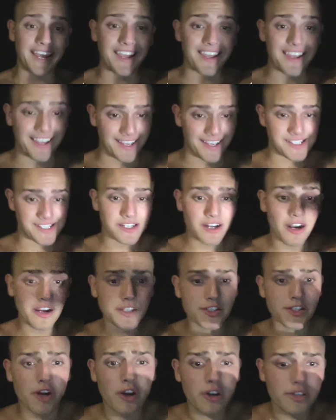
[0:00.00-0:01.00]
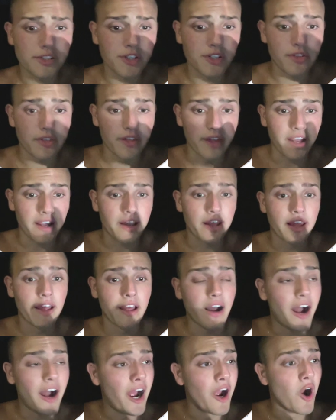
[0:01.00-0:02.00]
it's not as hard as you think.
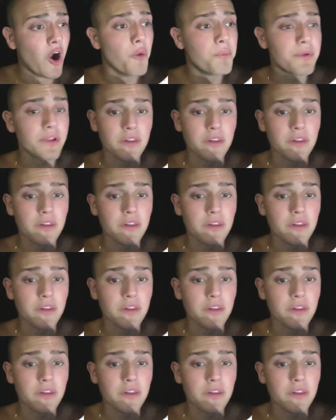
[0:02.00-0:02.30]
I hope